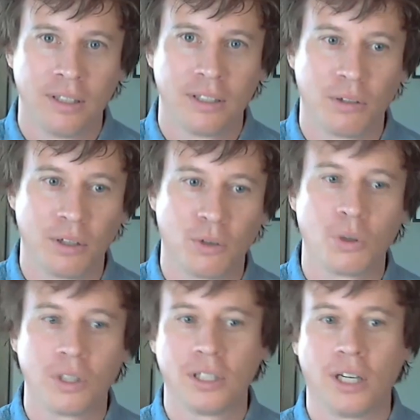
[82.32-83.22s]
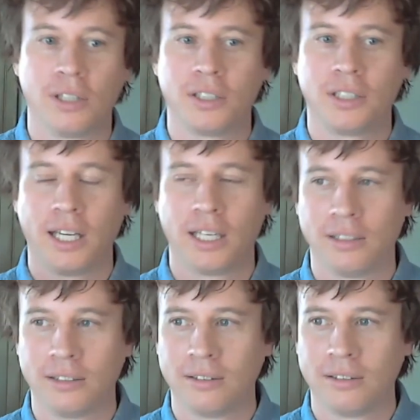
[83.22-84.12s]
So, in order to
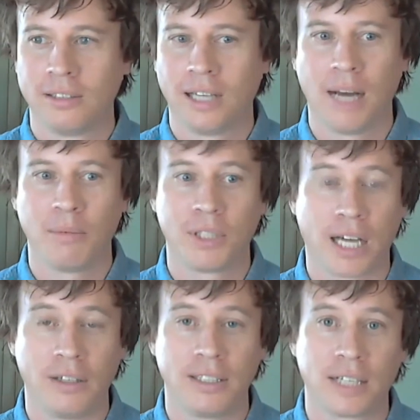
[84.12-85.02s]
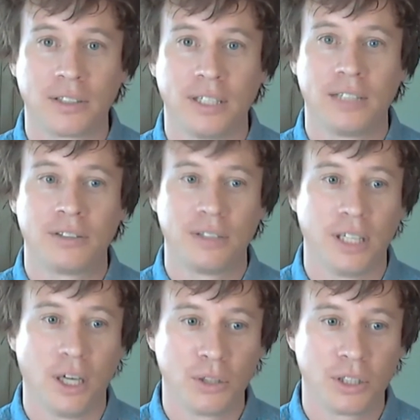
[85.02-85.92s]
understand how much iron is actually entering
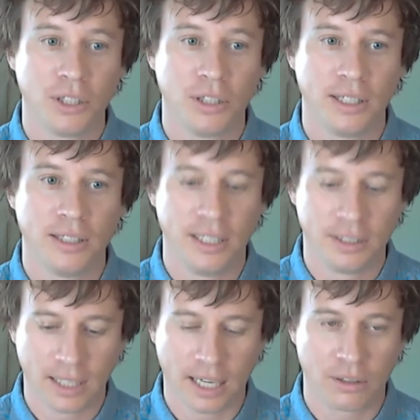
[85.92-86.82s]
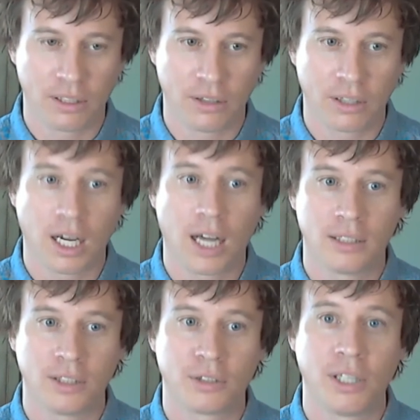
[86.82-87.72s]
the ocean, you need to not only know the
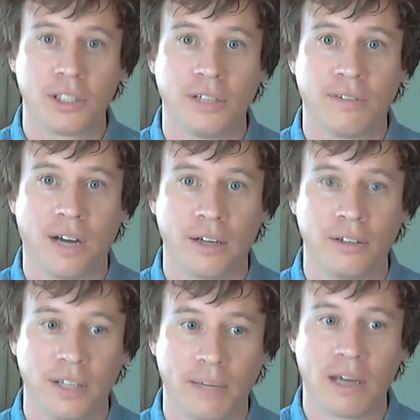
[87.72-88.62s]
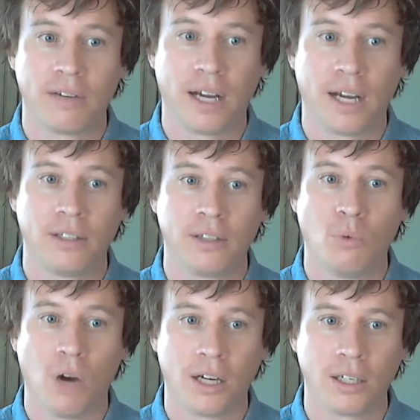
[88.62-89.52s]
concentration of iron or the amount of iron in the
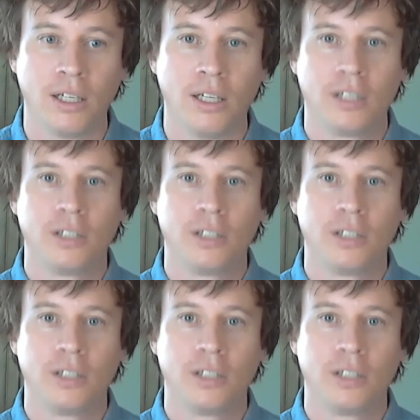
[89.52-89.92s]
water,